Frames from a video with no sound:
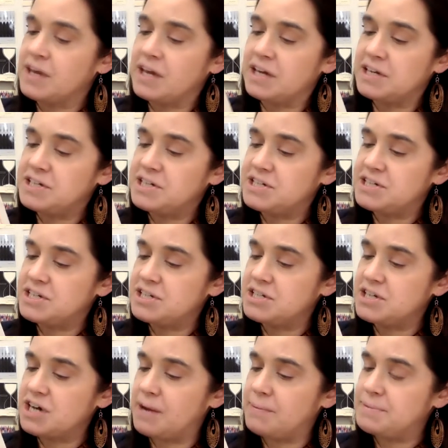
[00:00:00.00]
In
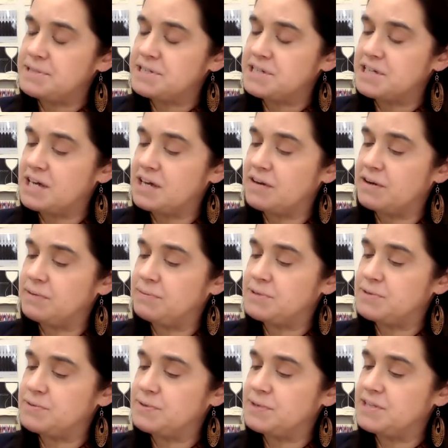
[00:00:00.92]
addition, Dobbins carried
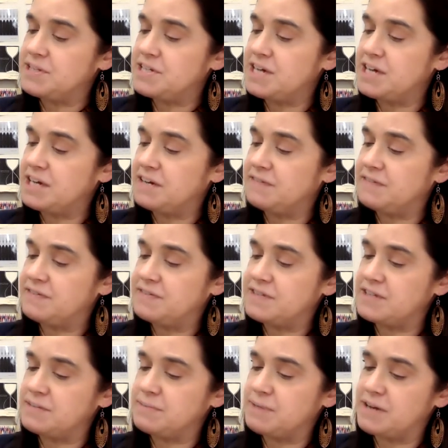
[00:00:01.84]
between 10 and
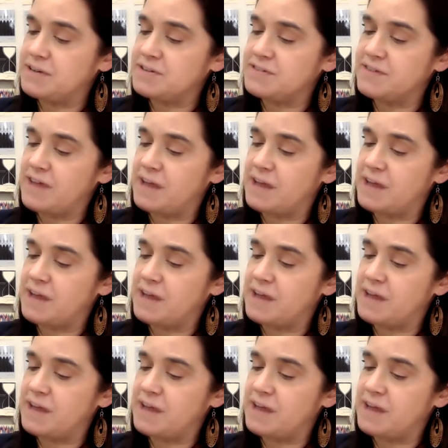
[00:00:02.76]
15 pounds of